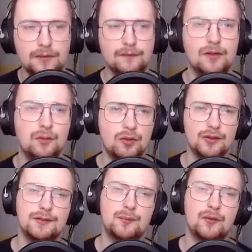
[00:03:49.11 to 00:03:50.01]
White Walker
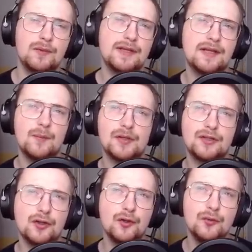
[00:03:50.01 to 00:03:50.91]
is probably number two,